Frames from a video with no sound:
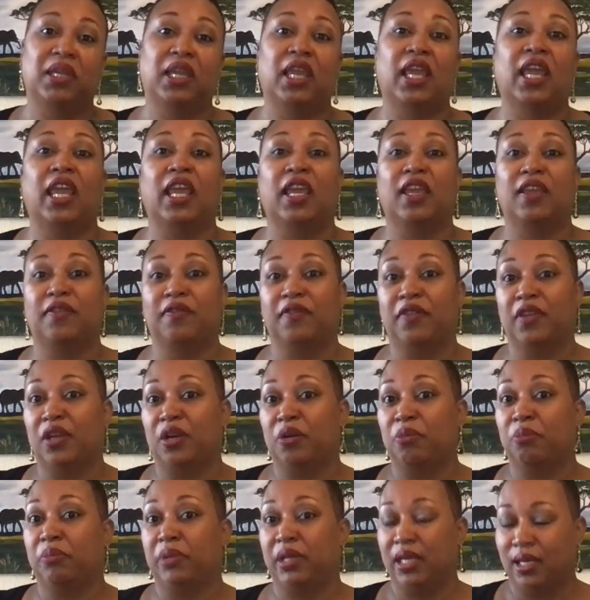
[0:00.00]

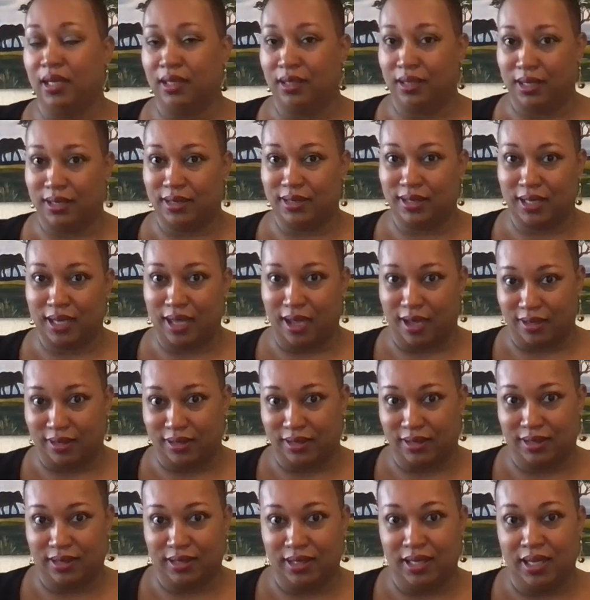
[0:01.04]
behavior being
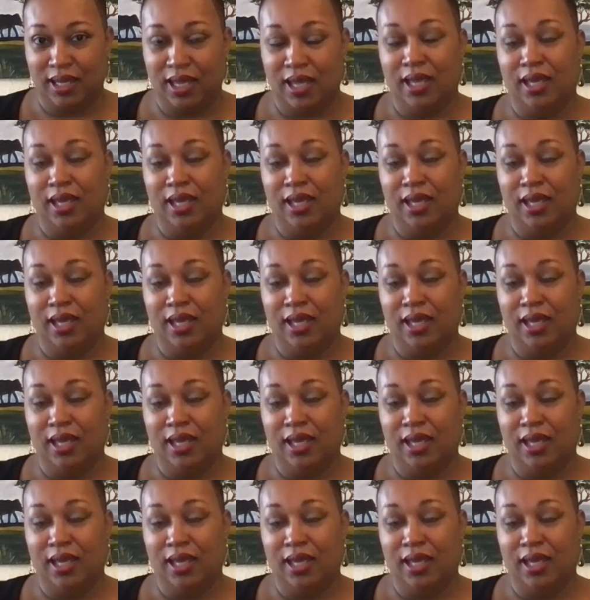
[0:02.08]
discussed.